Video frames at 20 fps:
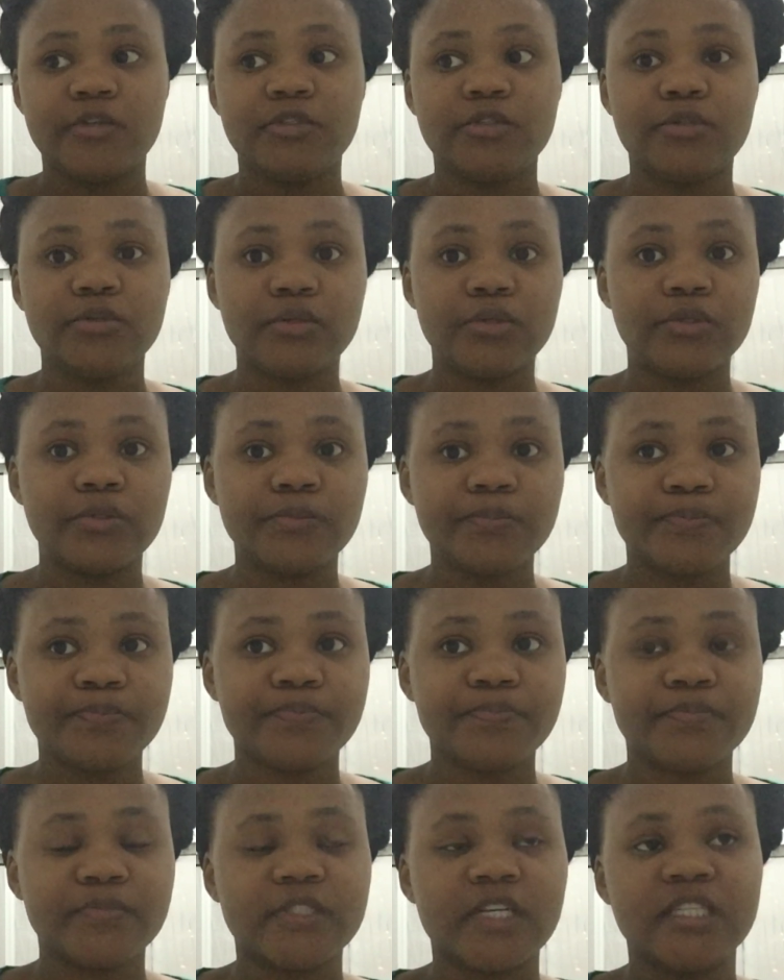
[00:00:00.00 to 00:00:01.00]
So
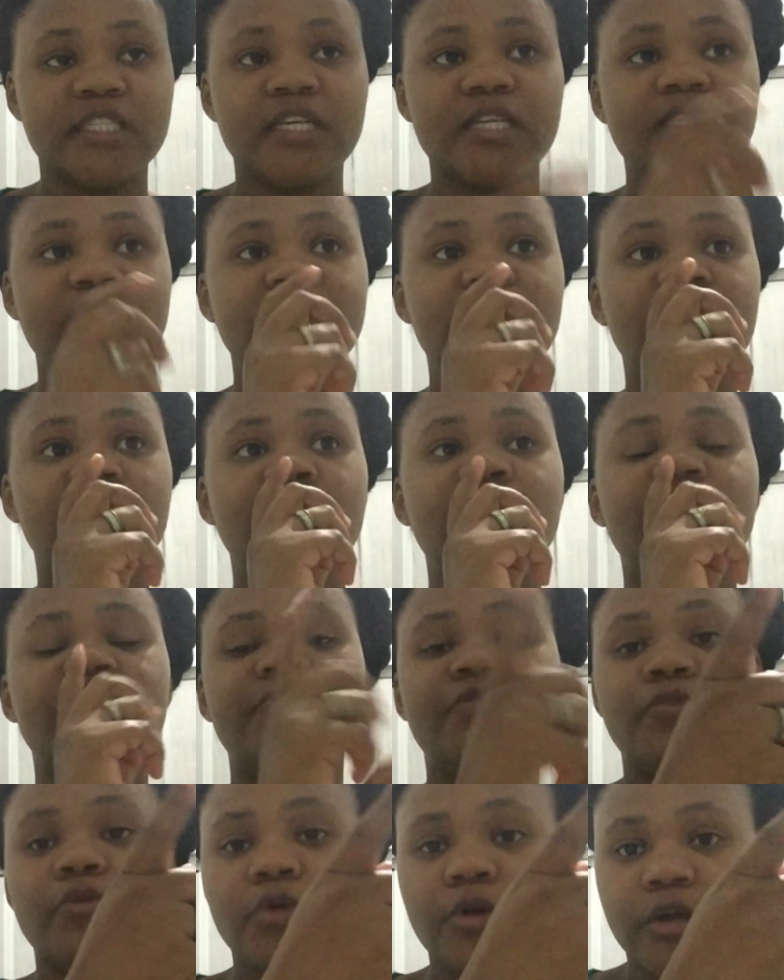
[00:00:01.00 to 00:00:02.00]
as I said
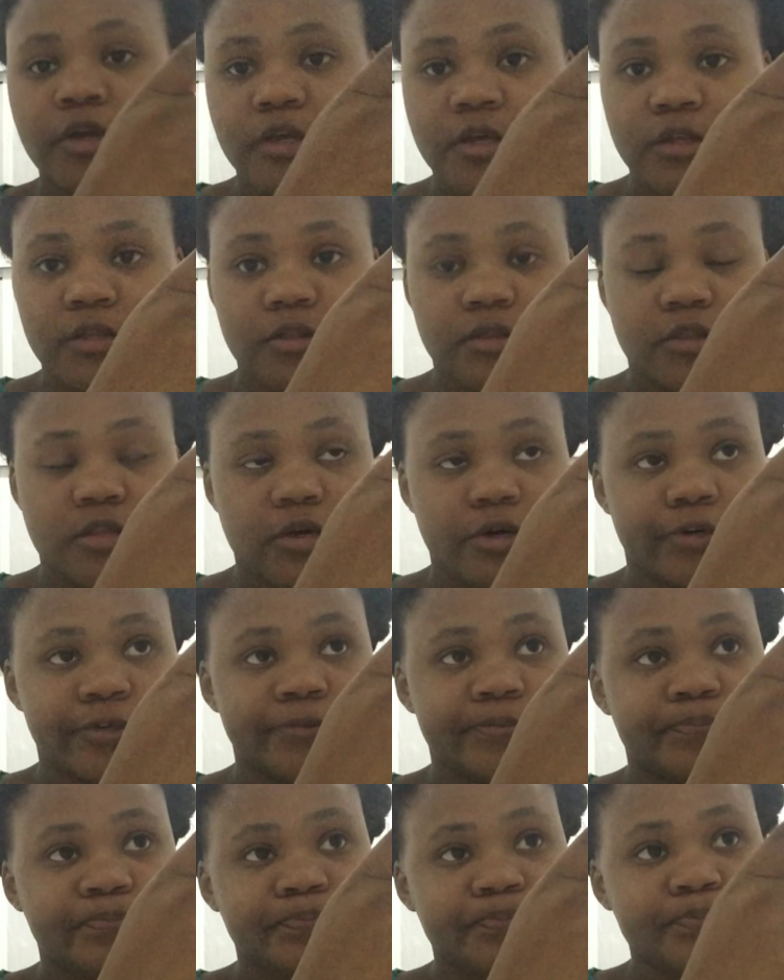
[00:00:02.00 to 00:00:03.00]
before, in the